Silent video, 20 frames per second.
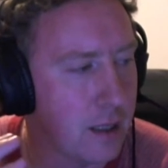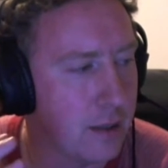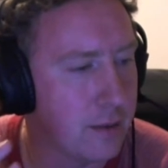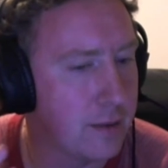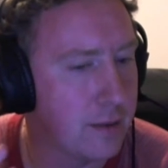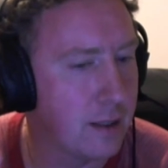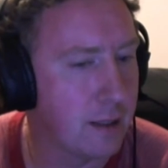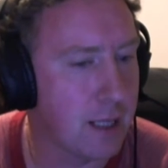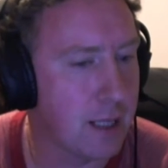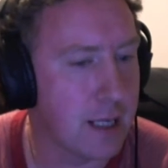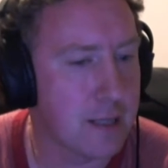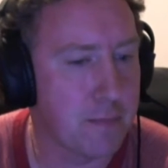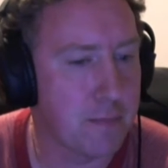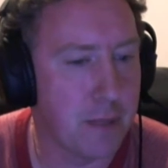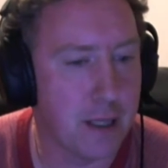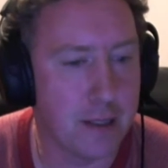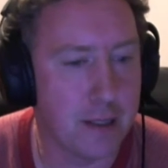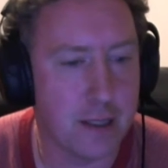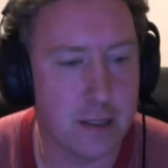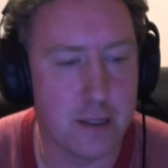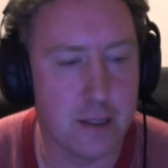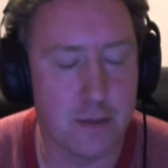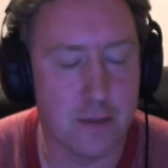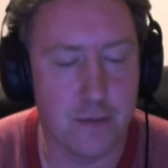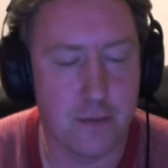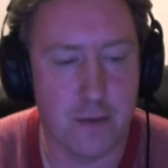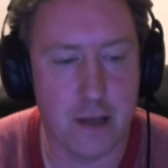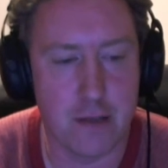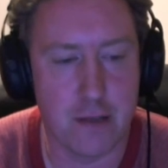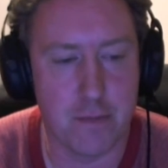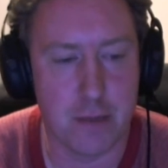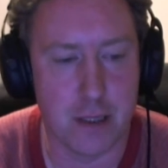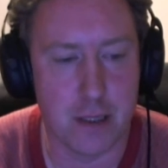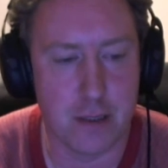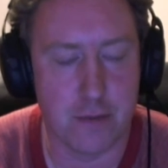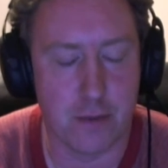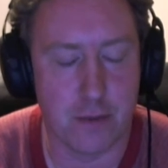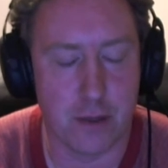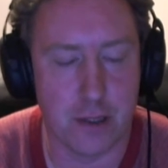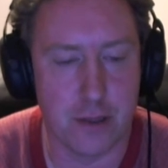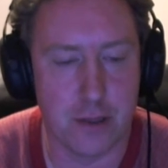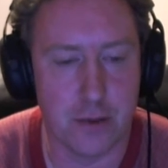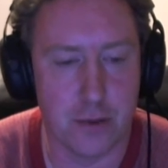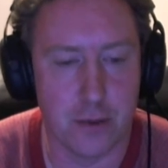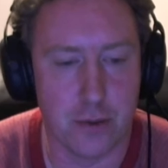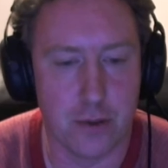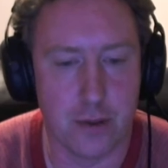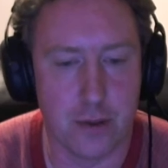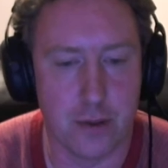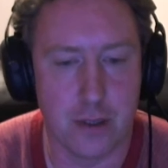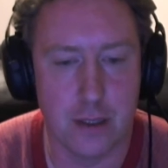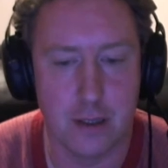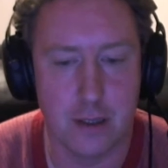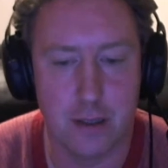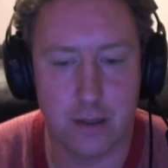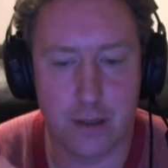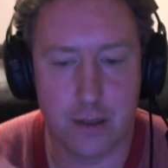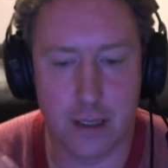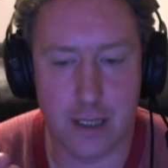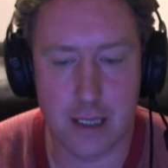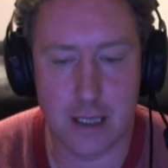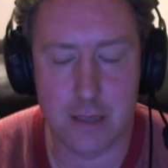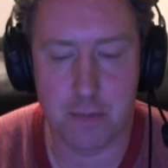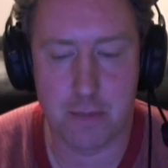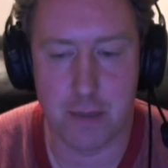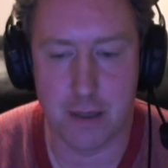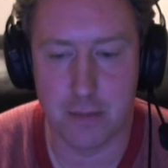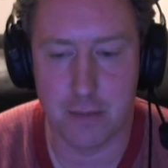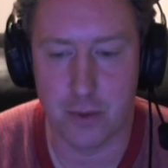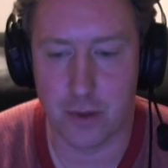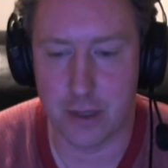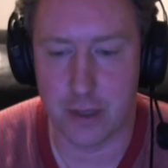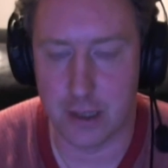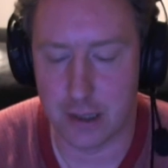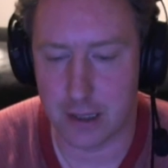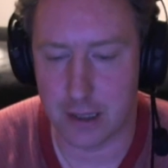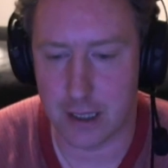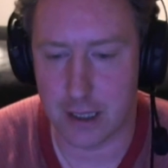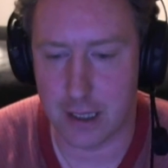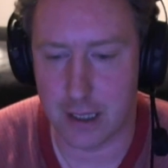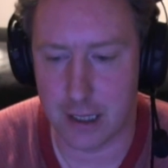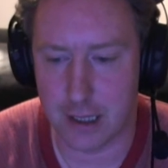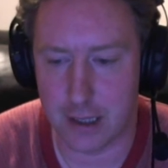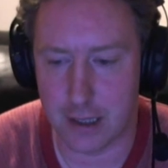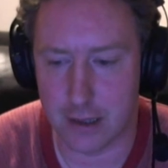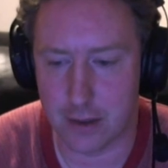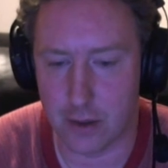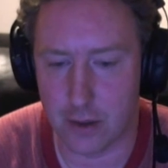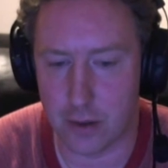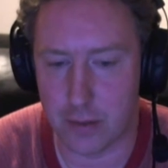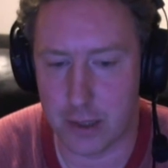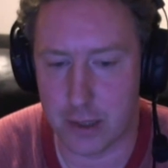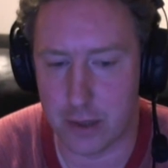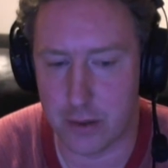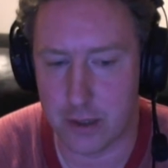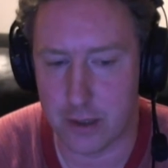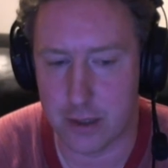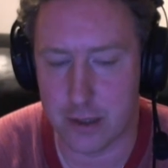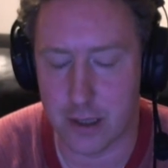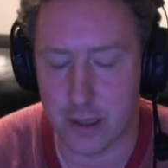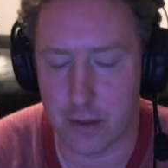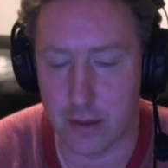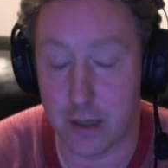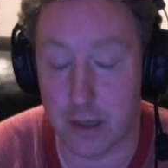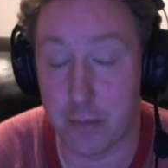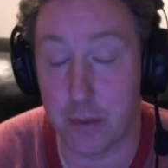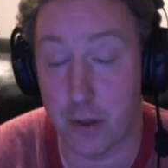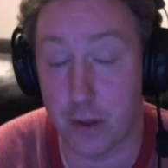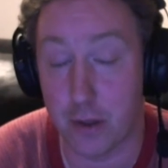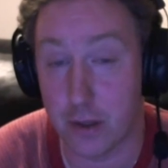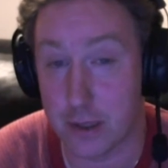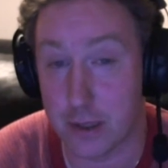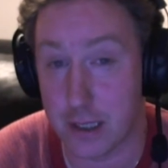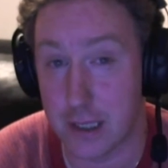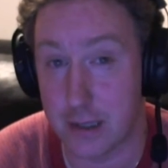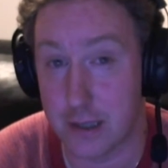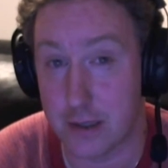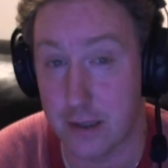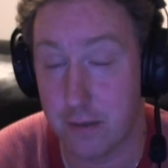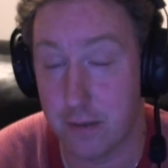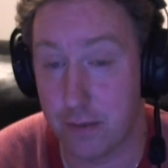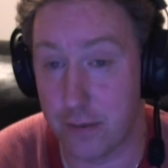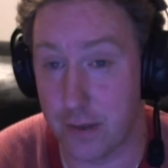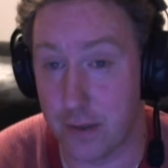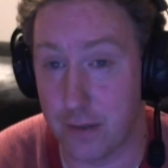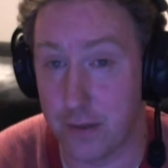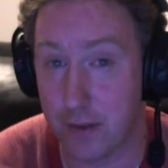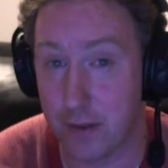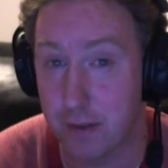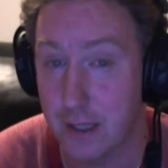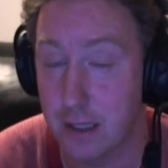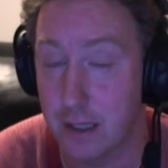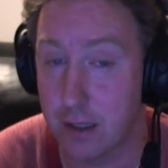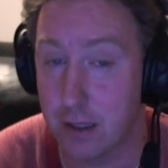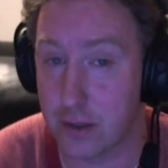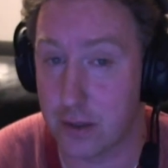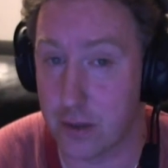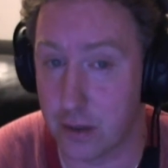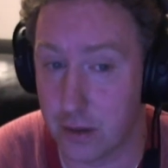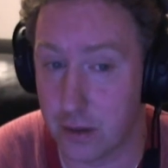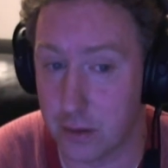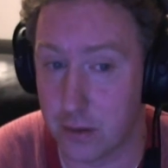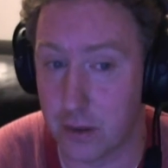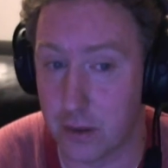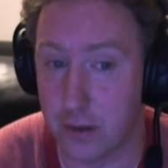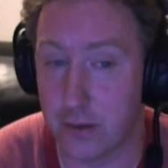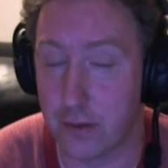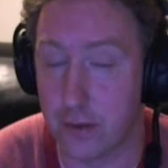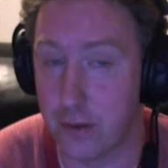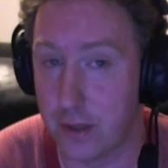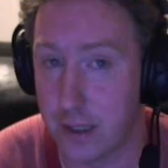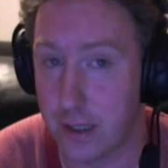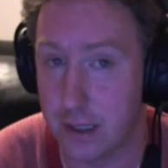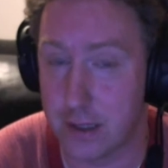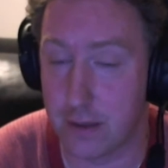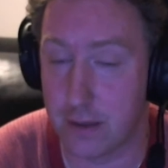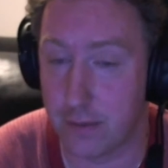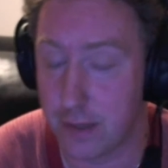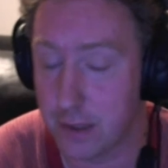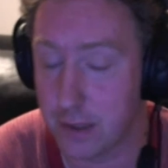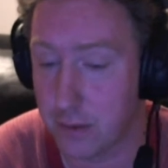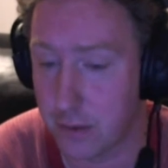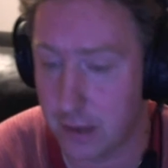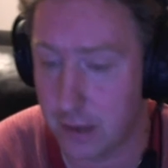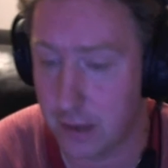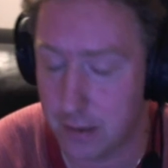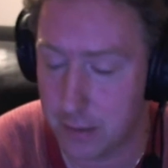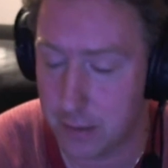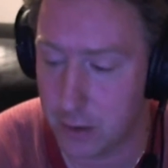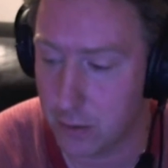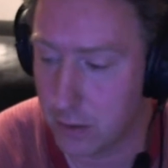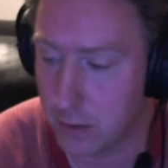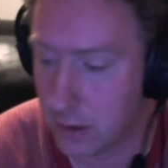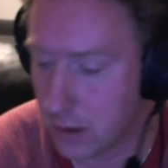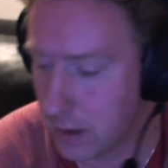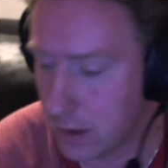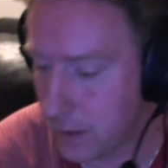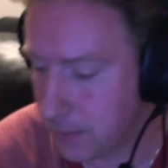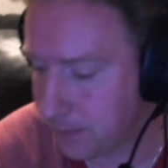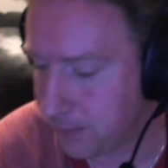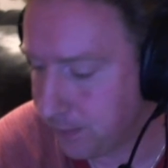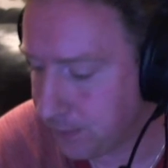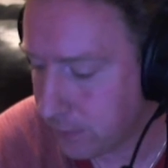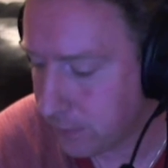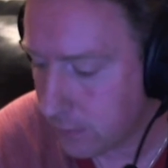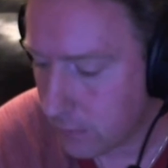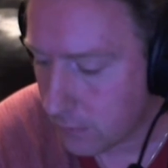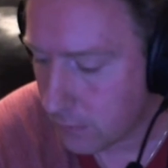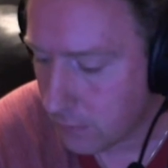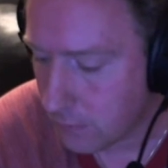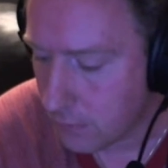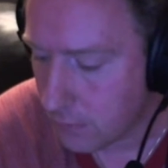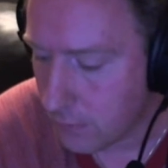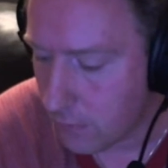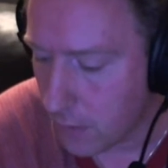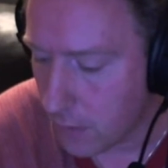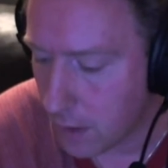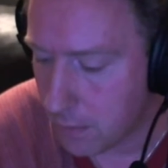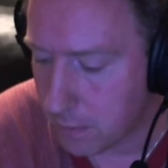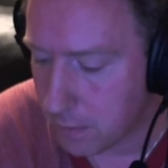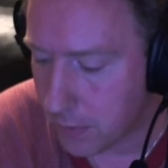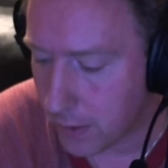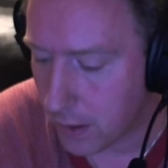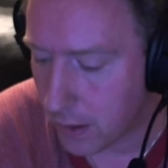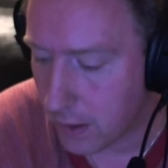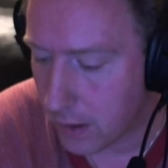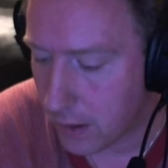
the last bit, this is five minutes forty-two, the, the last bit I'm going to uh, comment on just now, and I apologise if, if you think I should go on through the rest of the video, let me know. But